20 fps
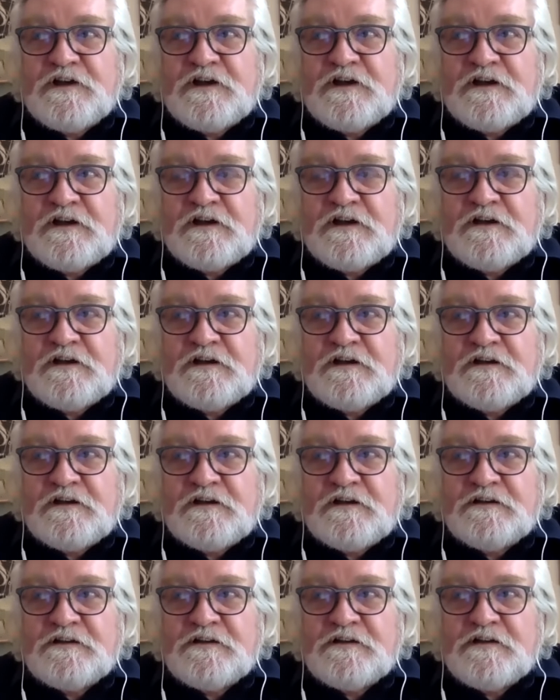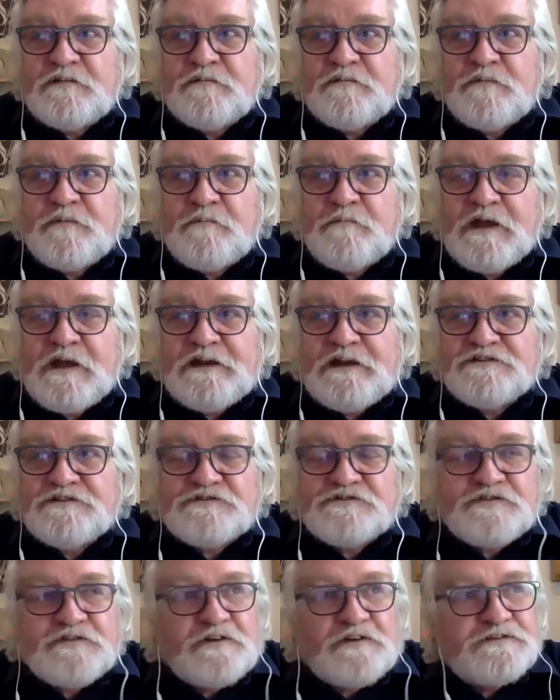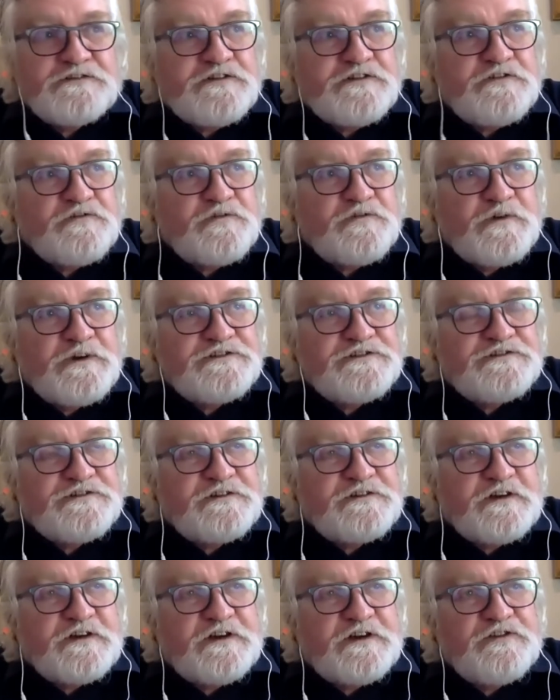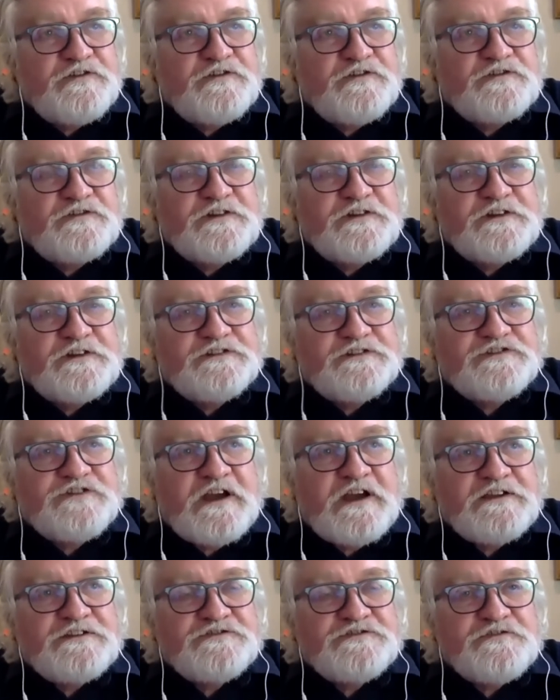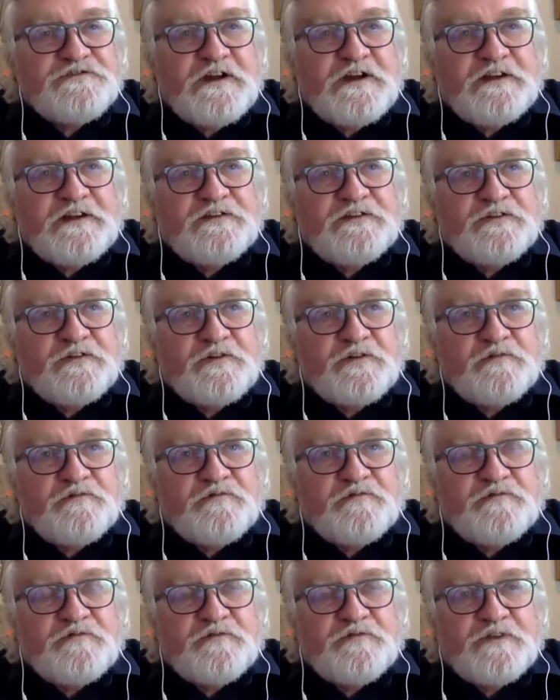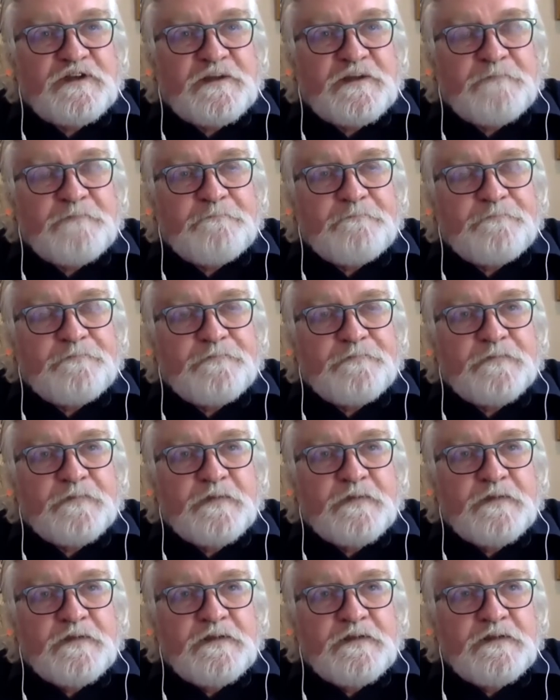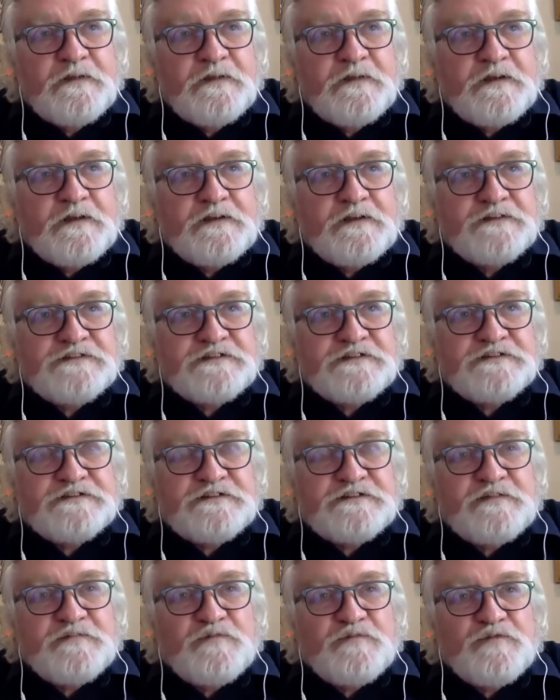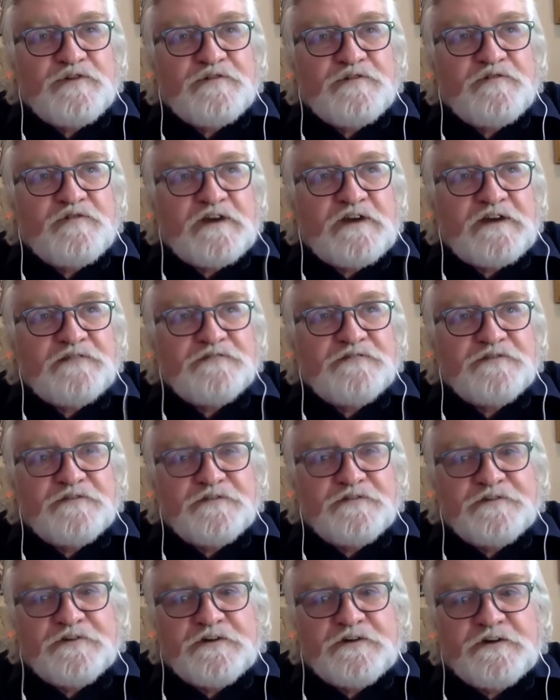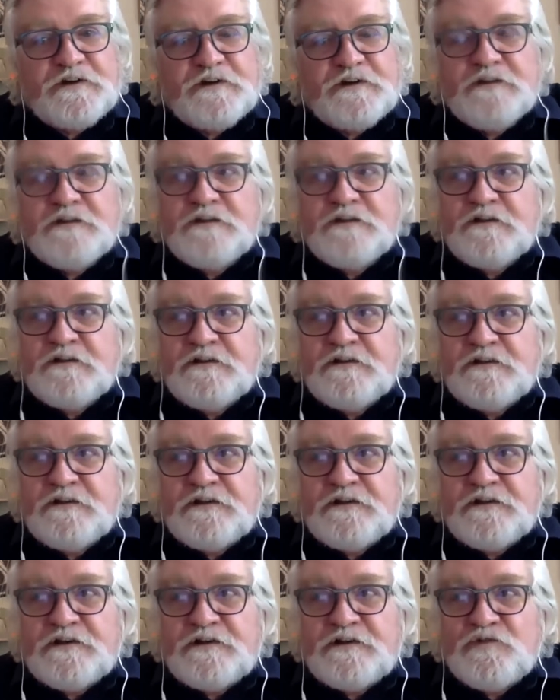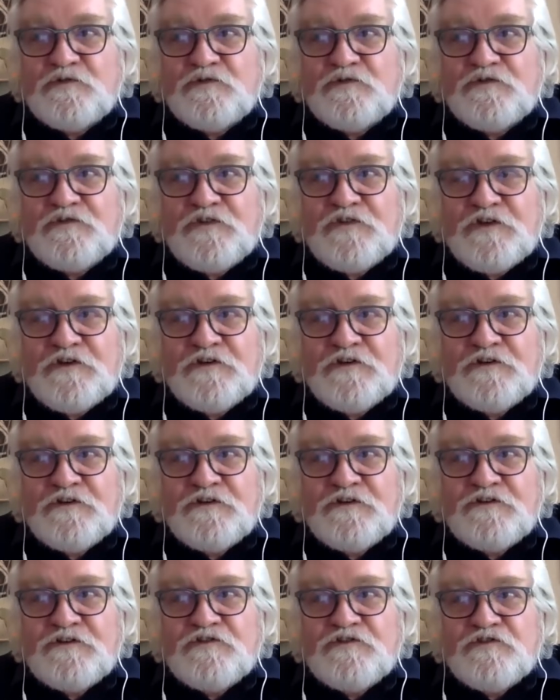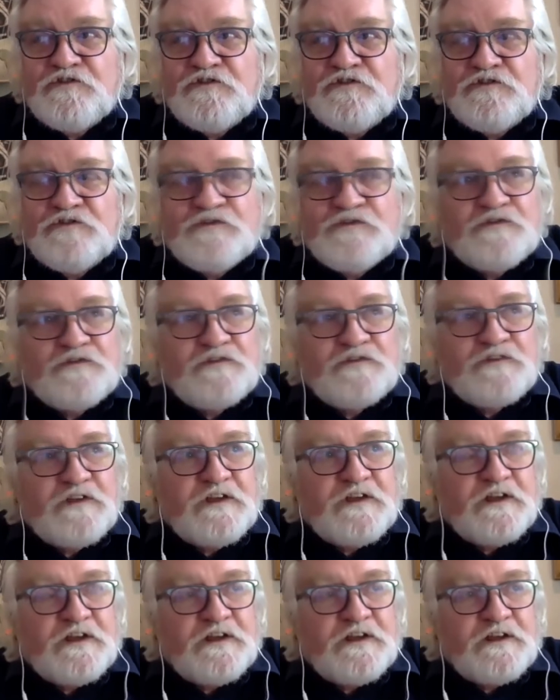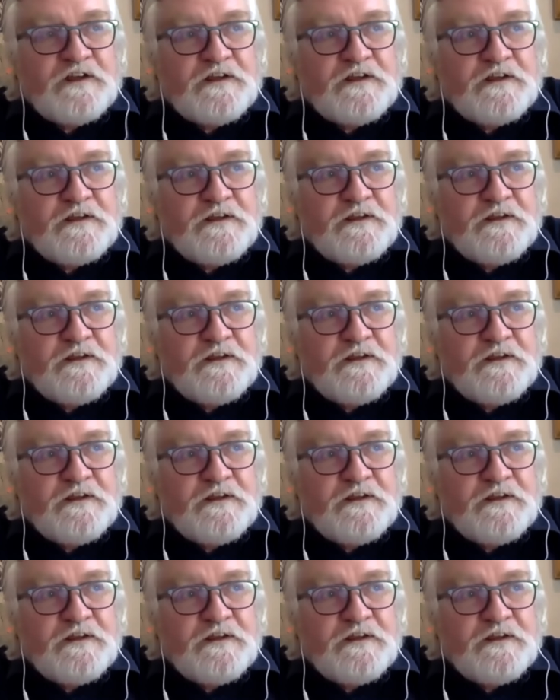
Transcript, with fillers: uh, Penny, just to answer your question, I used an exchange rate of um, uh, 16.5 to the dollar. And I also used uh,